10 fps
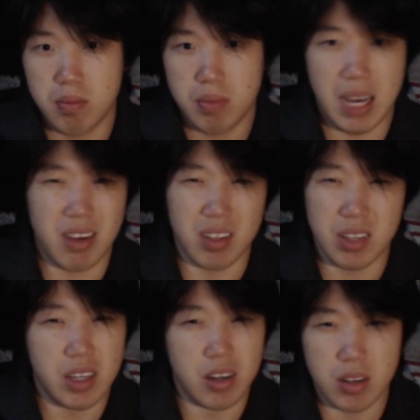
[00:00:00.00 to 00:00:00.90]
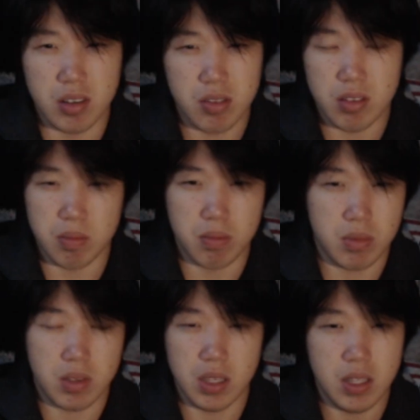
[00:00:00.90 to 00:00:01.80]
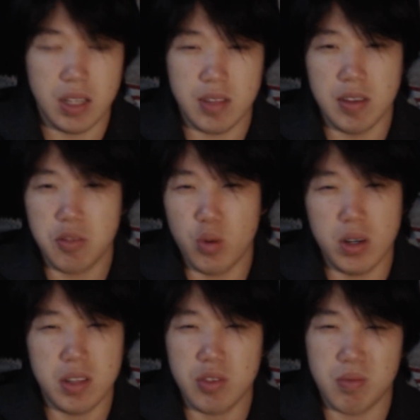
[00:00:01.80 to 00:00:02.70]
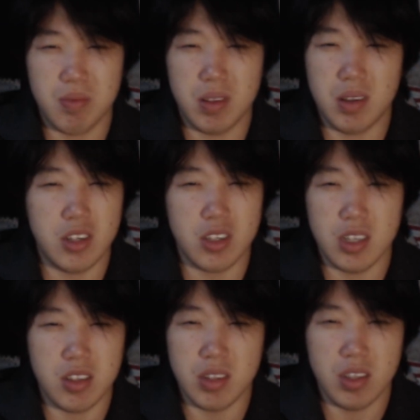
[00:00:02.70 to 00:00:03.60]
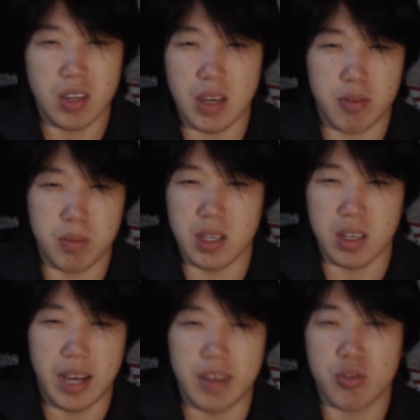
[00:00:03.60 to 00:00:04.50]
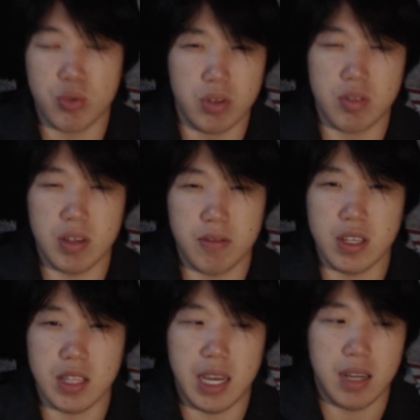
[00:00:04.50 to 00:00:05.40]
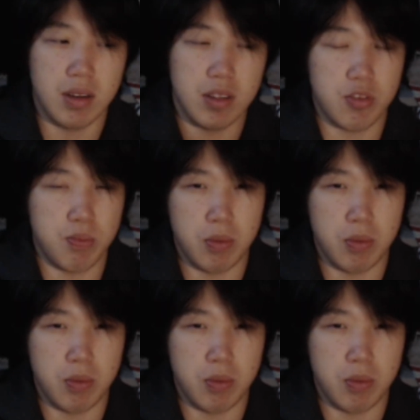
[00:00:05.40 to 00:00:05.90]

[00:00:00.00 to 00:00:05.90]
calculator, some it's the education that you get from like high school and stuff like that is